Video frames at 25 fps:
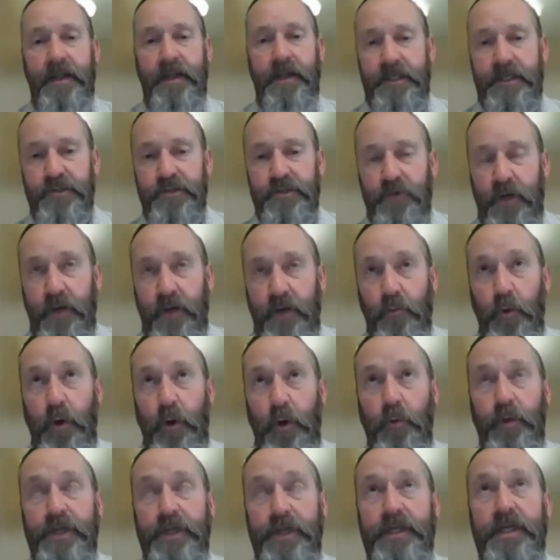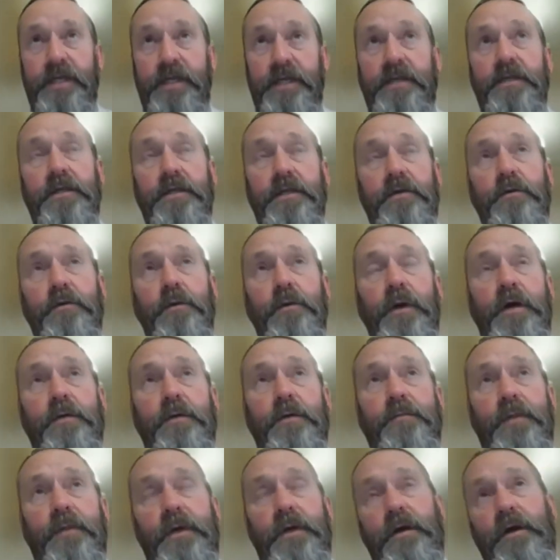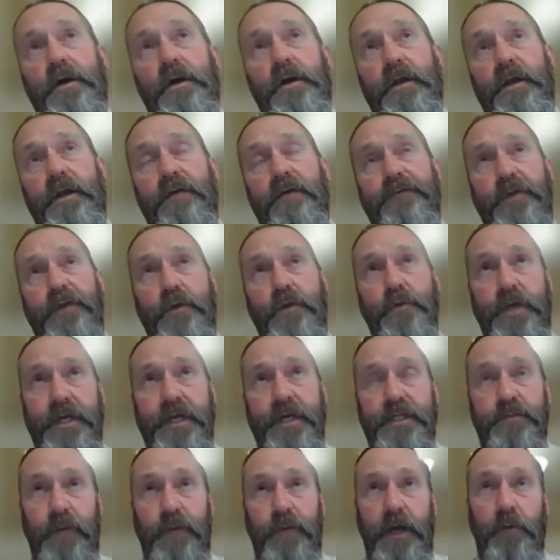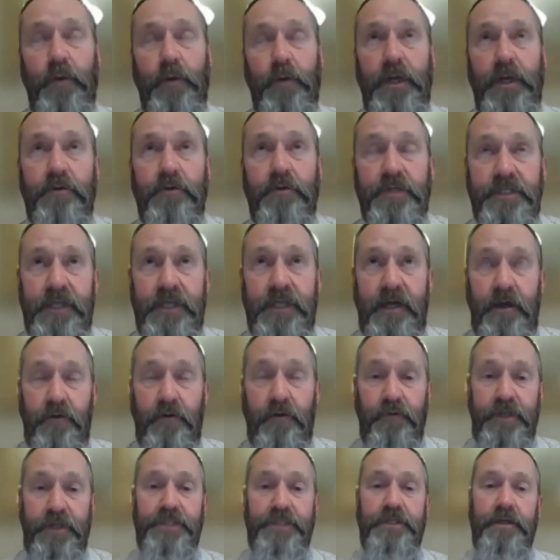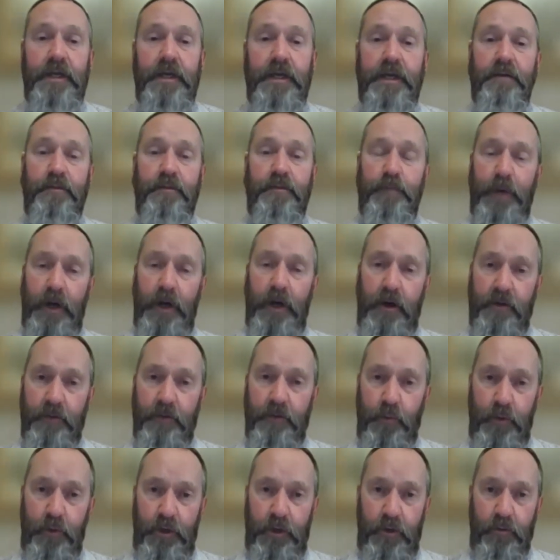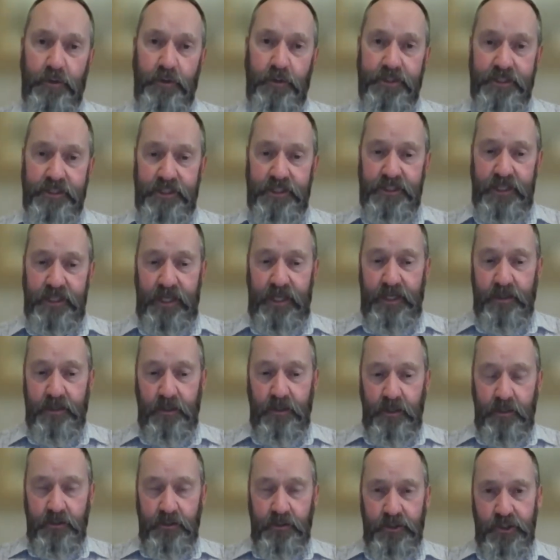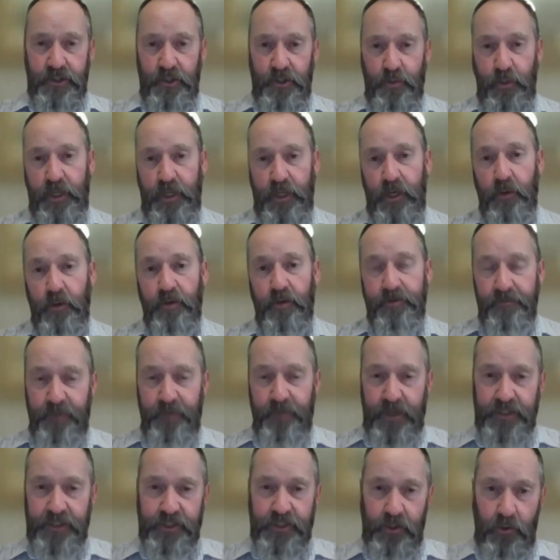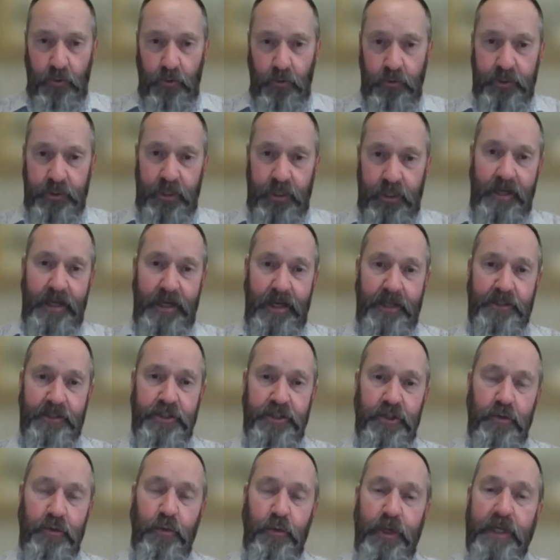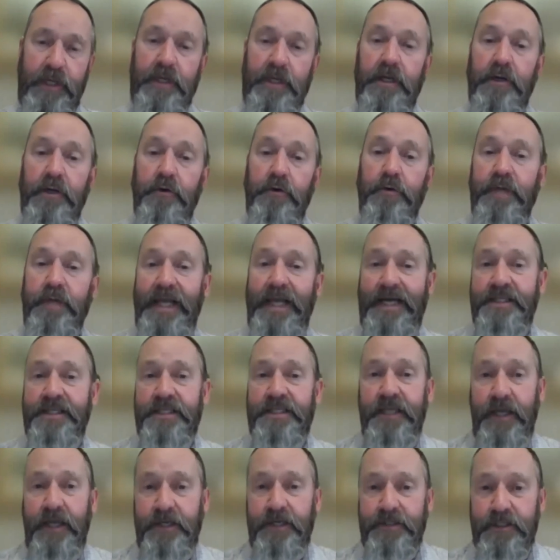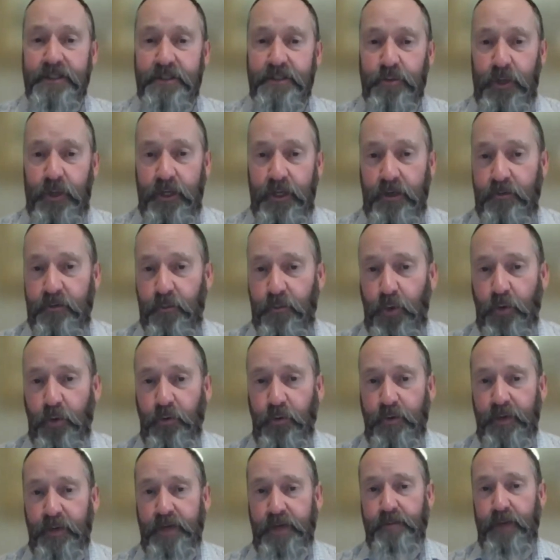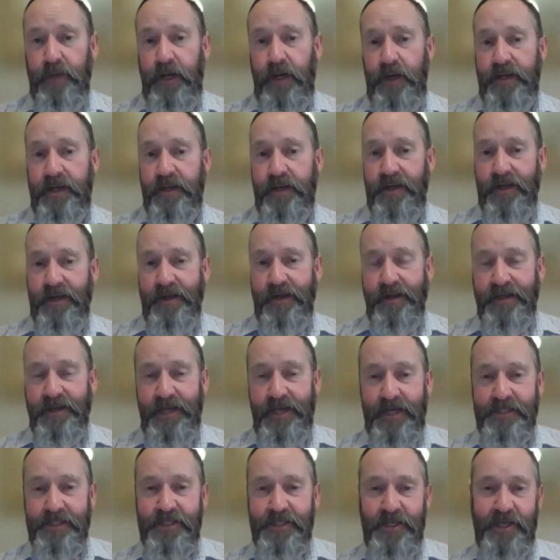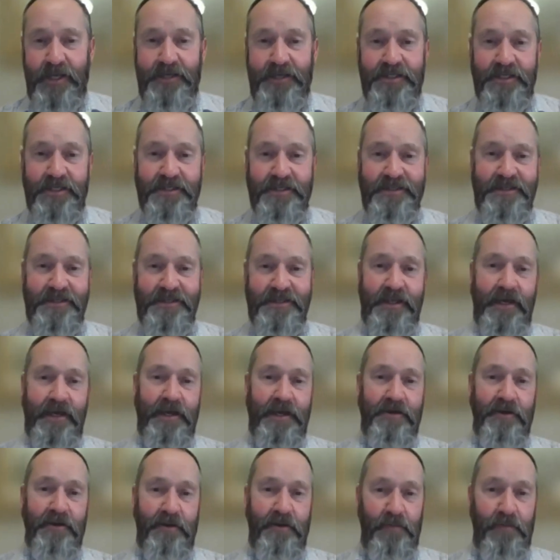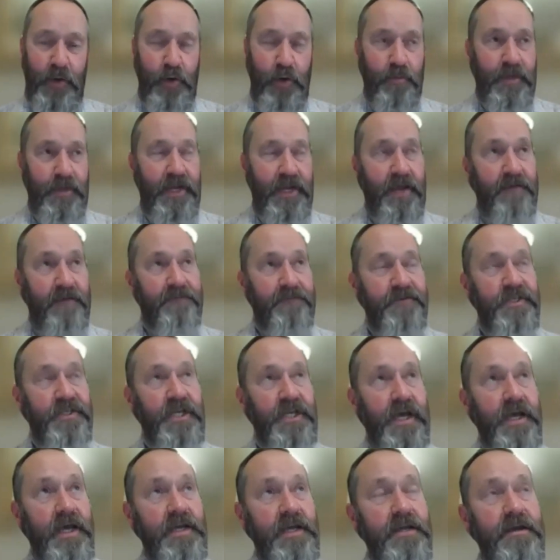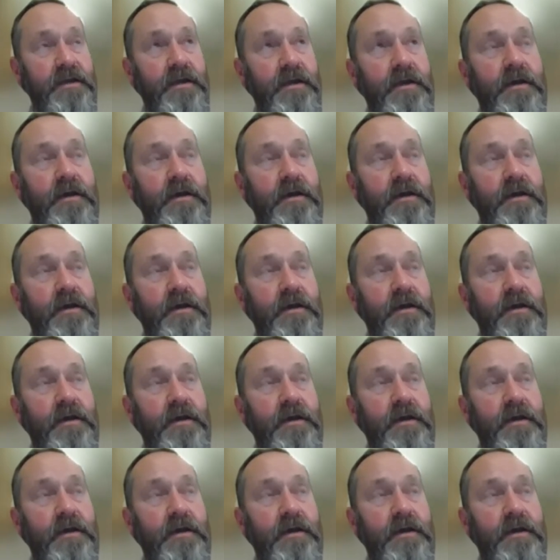that's right. What we did do earlier, a few years back, we looked at originally part of the work was to say, should we lower the threshold and should we include cascades as well? And what we mean by cascades is to say at the moment, if say